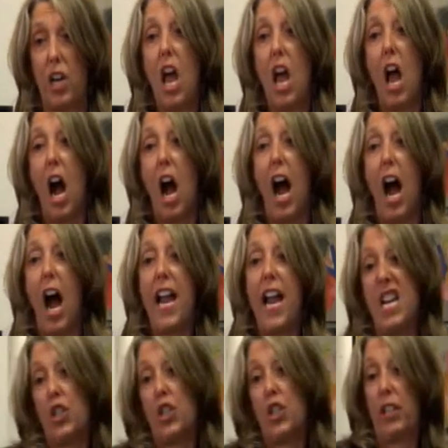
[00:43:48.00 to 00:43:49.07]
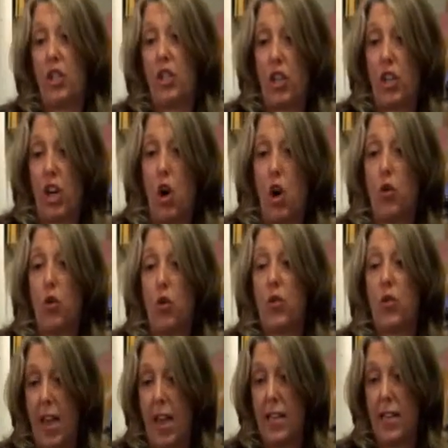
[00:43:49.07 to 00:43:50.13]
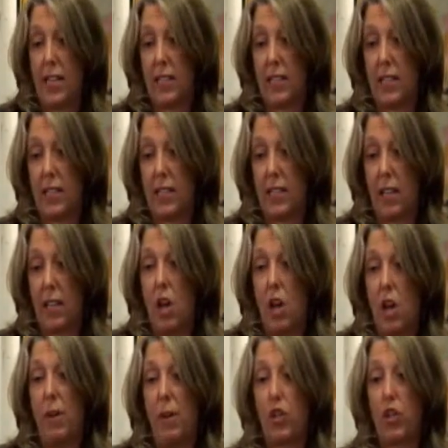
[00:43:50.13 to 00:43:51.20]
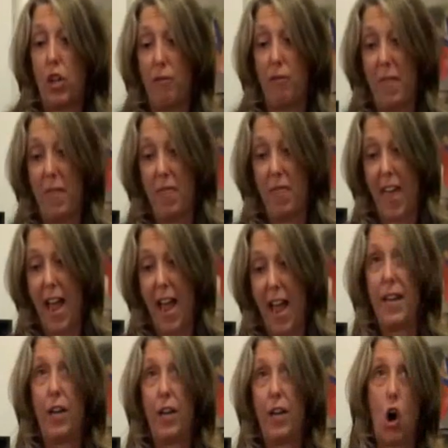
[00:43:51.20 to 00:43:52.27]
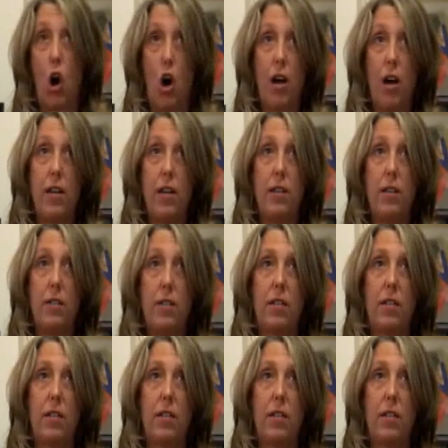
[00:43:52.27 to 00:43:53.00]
I initially chose this, but it should have been that because.